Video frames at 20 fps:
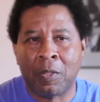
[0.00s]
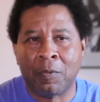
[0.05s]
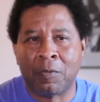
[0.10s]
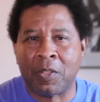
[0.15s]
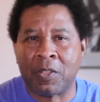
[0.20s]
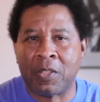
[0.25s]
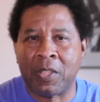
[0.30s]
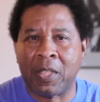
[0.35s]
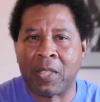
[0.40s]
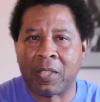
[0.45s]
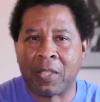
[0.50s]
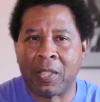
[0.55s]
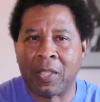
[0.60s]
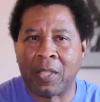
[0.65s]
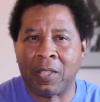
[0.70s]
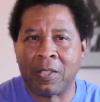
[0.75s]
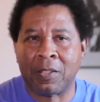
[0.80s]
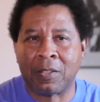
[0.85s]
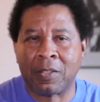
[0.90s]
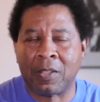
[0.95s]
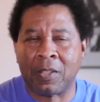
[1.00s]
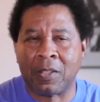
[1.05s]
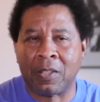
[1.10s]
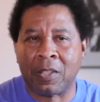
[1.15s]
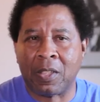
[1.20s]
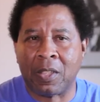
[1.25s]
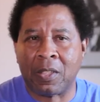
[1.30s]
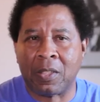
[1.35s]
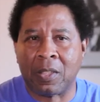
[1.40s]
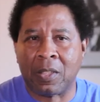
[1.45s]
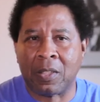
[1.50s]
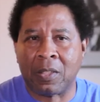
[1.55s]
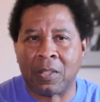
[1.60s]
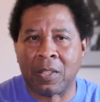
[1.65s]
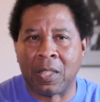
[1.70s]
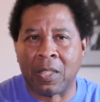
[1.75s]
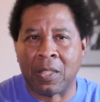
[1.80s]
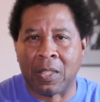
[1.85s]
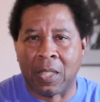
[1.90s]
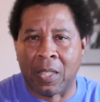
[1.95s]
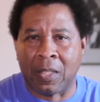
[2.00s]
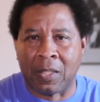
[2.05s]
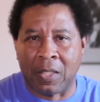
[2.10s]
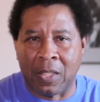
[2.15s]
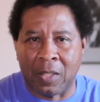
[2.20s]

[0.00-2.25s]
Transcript: for decades and, and, and, and